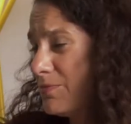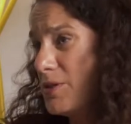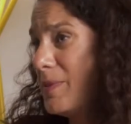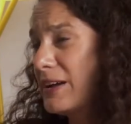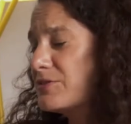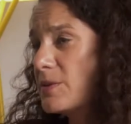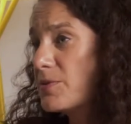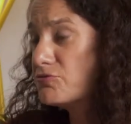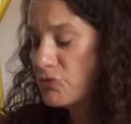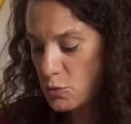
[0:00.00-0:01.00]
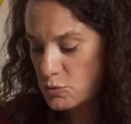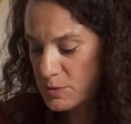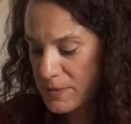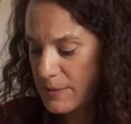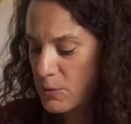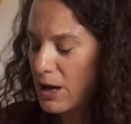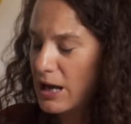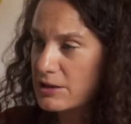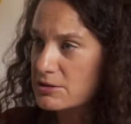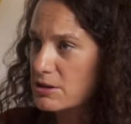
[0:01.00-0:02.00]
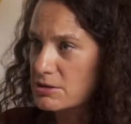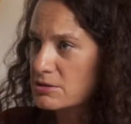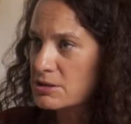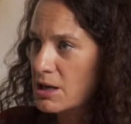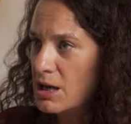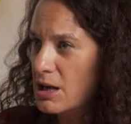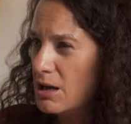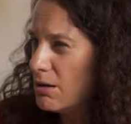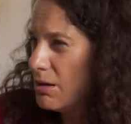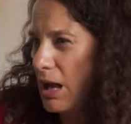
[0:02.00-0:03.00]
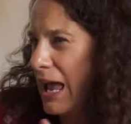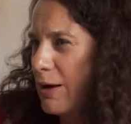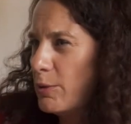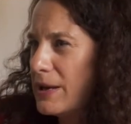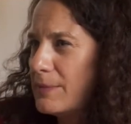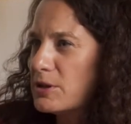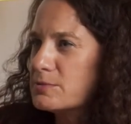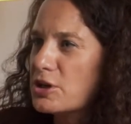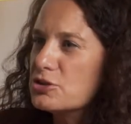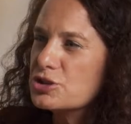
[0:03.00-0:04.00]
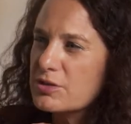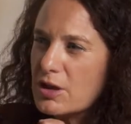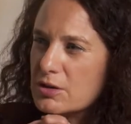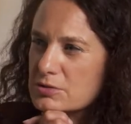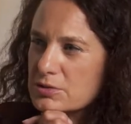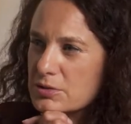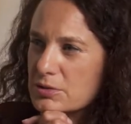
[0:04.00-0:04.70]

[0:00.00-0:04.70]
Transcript: the back of some of the rules people had, and how are people approaching those?